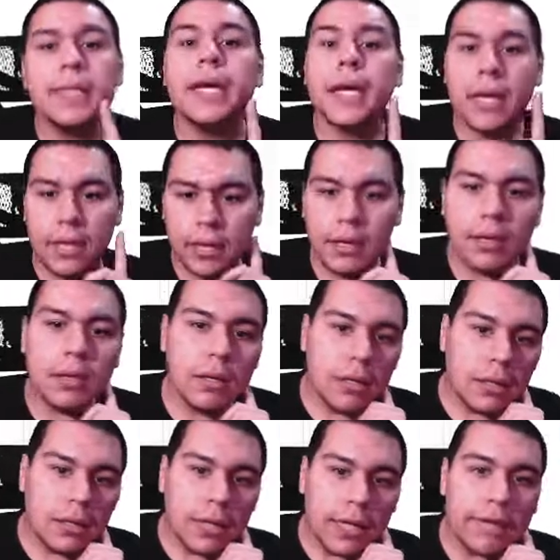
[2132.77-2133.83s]
Yeah.
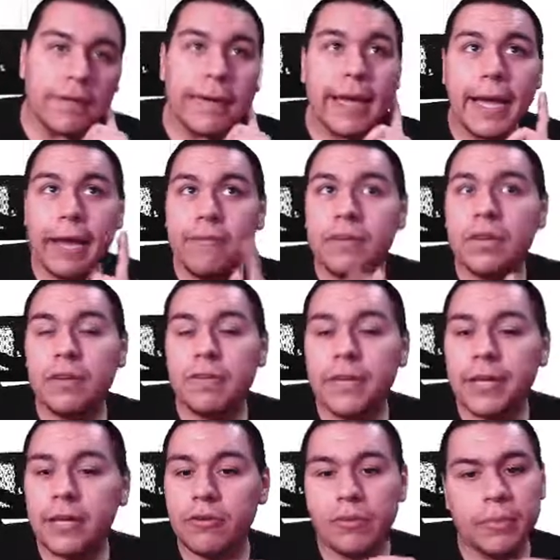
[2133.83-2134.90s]
If I have enough
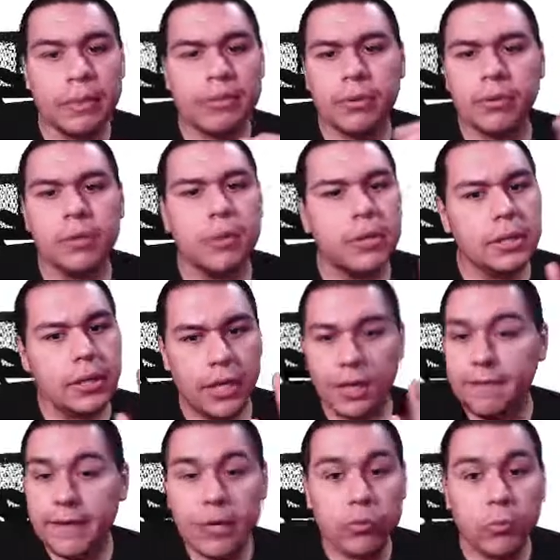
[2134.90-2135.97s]
here, remember,
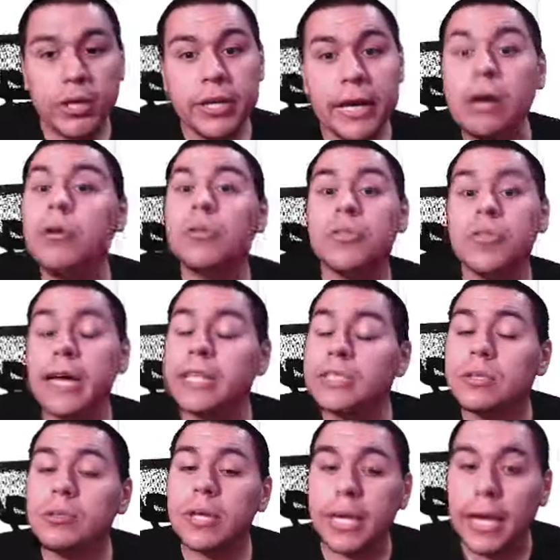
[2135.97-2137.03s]
if I run out, that's
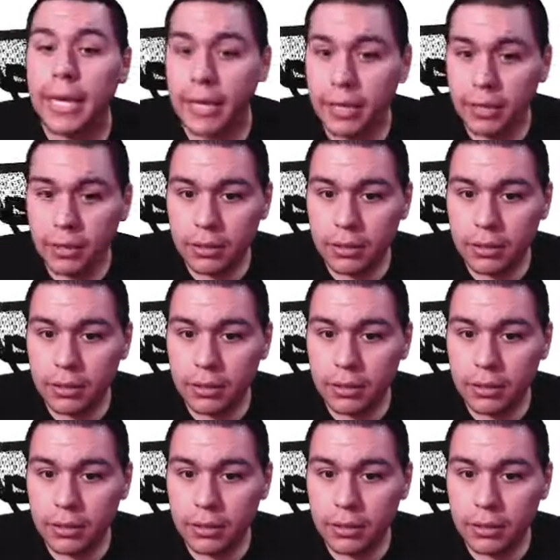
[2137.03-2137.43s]
okay.